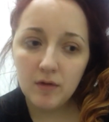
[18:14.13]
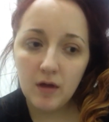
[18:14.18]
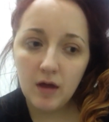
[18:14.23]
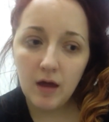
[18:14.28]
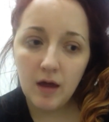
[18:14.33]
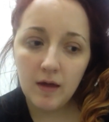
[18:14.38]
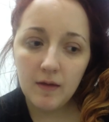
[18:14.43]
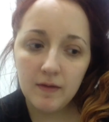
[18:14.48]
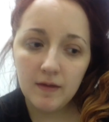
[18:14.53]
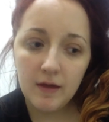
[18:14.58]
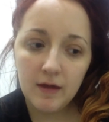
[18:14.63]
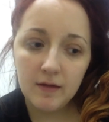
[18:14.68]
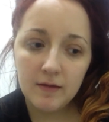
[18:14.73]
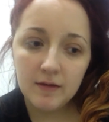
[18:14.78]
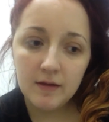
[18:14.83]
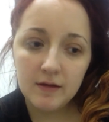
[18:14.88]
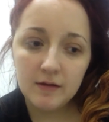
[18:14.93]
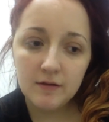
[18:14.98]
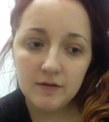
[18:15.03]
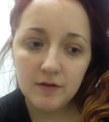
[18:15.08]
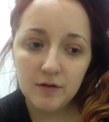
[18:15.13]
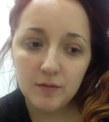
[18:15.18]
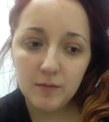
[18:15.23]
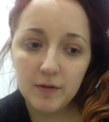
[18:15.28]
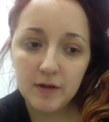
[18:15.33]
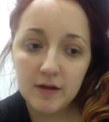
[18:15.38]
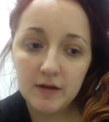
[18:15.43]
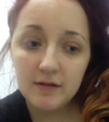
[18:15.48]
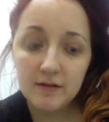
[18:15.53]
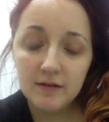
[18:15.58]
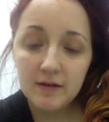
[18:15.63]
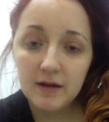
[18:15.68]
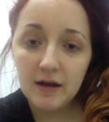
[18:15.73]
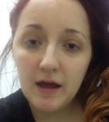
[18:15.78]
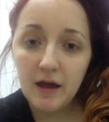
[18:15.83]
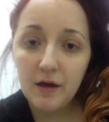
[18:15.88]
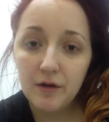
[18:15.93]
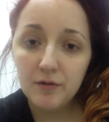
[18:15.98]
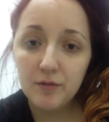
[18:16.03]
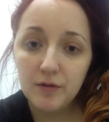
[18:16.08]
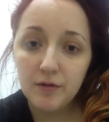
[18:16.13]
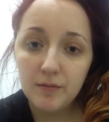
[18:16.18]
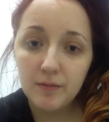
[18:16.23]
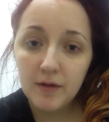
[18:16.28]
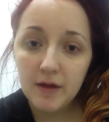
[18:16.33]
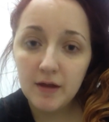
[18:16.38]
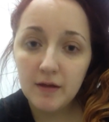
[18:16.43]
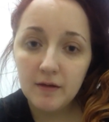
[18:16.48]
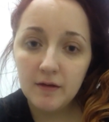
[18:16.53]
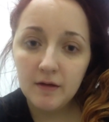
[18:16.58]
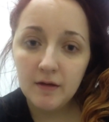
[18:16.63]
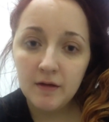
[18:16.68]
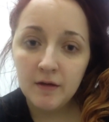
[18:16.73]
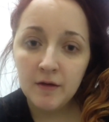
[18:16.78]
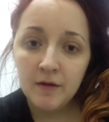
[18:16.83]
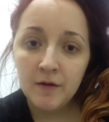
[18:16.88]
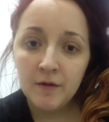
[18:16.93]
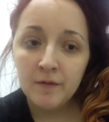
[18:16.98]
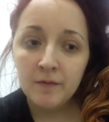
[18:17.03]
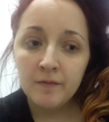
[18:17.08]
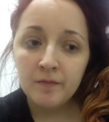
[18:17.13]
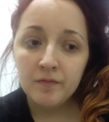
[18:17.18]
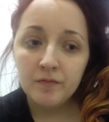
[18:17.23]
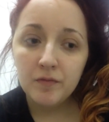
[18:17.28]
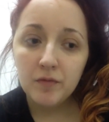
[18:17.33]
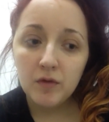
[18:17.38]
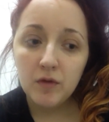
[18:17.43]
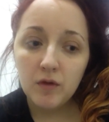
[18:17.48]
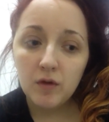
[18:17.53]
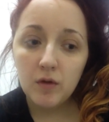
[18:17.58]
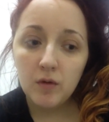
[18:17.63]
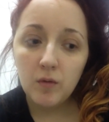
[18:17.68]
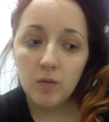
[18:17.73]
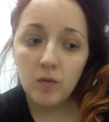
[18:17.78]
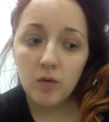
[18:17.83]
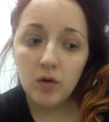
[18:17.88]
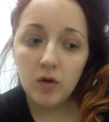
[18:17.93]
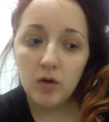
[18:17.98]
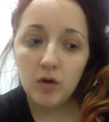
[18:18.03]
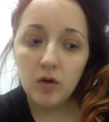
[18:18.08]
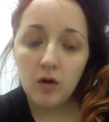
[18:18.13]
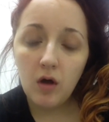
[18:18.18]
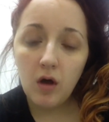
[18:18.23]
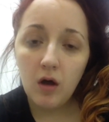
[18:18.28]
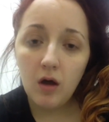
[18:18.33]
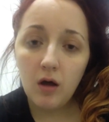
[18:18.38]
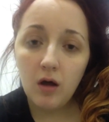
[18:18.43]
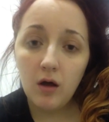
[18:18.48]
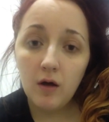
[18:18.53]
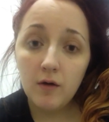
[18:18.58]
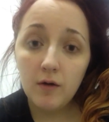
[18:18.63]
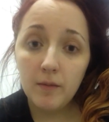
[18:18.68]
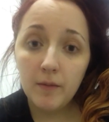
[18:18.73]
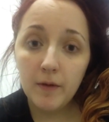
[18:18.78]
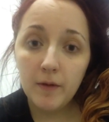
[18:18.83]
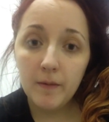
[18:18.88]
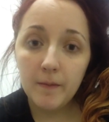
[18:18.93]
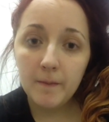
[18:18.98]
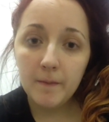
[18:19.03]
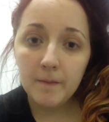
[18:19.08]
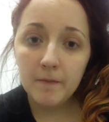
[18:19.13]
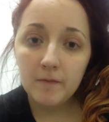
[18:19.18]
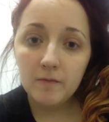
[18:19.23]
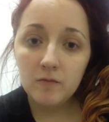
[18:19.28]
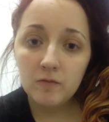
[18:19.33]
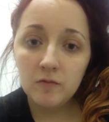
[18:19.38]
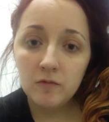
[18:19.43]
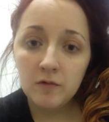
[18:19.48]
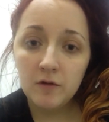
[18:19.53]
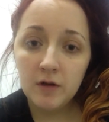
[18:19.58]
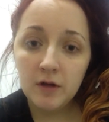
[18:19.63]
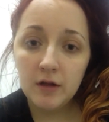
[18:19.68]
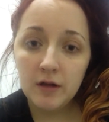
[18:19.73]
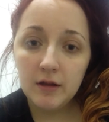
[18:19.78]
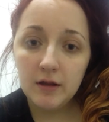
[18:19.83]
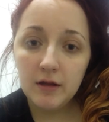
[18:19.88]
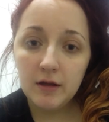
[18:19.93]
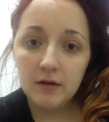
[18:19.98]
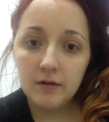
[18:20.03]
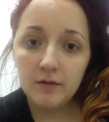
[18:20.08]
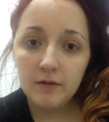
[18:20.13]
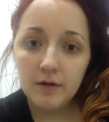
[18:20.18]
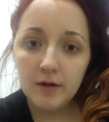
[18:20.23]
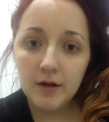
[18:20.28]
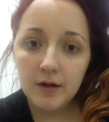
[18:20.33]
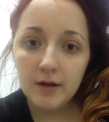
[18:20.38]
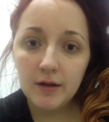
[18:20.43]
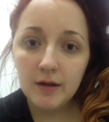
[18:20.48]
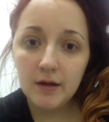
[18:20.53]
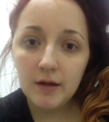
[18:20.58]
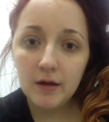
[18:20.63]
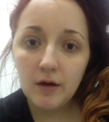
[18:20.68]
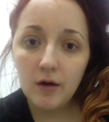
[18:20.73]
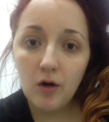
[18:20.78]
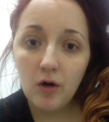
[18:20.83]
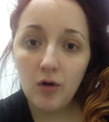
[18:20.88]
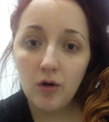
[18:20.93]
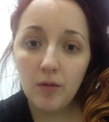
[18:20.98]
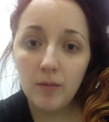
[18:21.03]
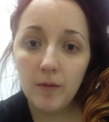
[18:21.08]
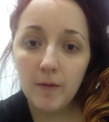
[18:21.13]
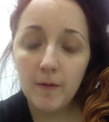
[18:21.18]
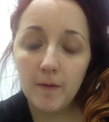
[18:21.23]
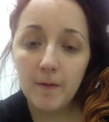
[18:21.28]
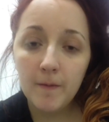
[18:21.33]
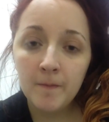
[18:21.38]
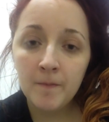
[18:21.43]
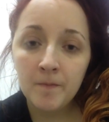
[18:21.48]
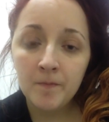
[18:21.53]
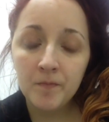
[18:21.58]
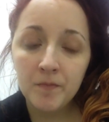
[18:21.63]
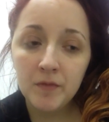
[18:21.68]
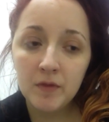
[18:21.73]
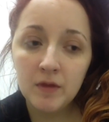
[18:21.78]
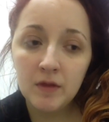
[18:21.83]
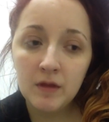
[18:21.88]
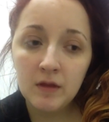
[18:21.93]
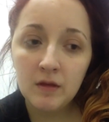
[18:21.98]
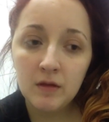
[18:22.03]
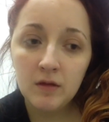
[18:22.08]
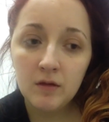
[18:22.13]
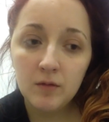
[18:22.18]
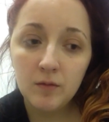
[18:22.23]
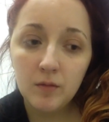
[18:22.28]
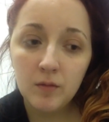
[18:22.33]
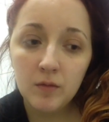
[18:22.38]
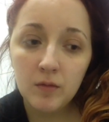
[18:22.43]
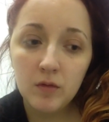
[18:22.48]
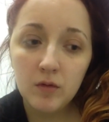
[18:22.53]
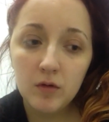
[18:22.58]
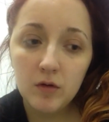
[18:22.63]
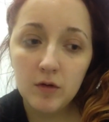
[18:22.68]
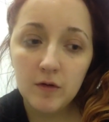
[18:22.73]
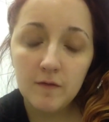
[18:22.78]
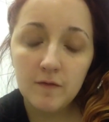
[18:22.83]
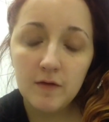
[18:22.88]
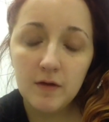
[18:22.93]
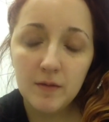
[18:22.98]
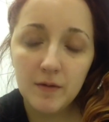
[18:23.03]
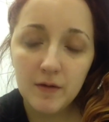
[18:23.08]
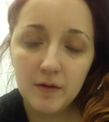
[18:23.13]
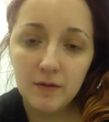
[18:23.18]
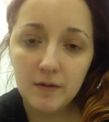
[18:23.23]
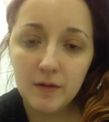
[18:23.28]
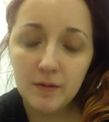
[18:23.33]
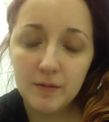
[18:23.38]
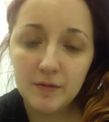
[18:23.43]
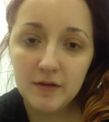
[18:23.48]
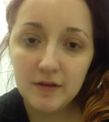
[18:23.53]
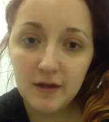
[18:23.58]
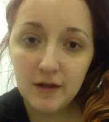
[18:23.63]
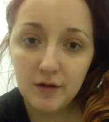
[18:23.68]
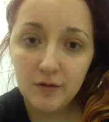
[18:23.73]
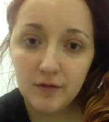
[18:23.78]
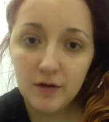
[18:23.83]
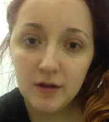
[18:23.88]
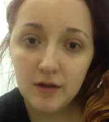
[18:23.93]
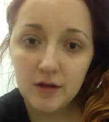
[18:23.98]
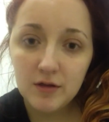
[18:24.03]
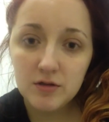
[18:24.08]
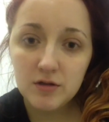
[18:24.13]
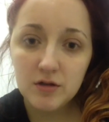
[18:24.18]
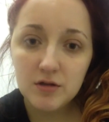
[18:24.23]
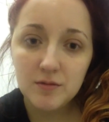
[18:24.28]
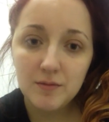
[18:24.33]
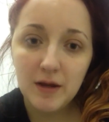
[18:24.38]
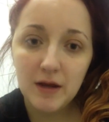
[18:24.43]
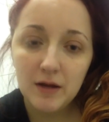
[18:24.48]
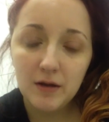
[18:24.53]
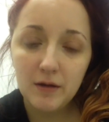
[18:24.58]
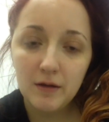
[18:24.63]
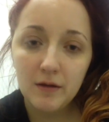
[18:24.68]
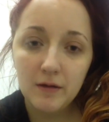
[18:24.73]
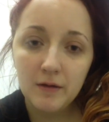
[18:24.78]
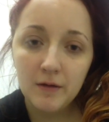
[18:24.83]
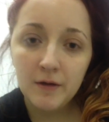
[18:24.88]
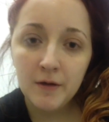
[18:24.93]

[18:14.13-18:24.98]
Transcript: And then these two police that I had with me were horrible, really, really horrible. The female one was like really judgmental,